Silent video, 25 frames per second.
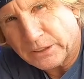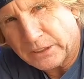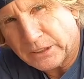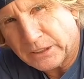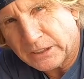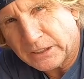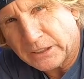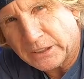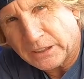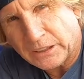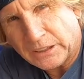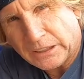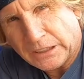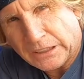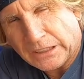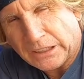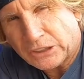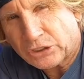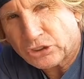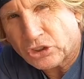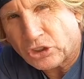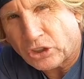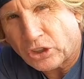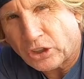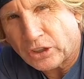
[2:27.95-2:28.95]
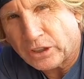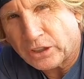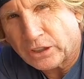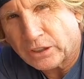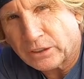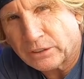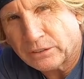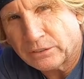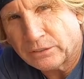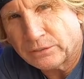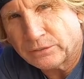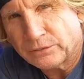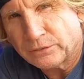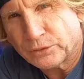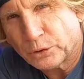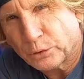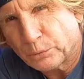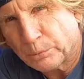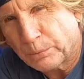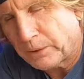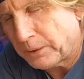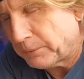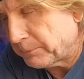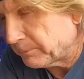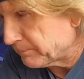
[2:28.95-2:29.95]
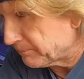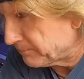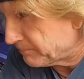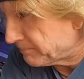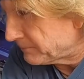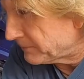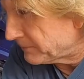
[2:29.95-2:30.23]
in an electronic fuel pump.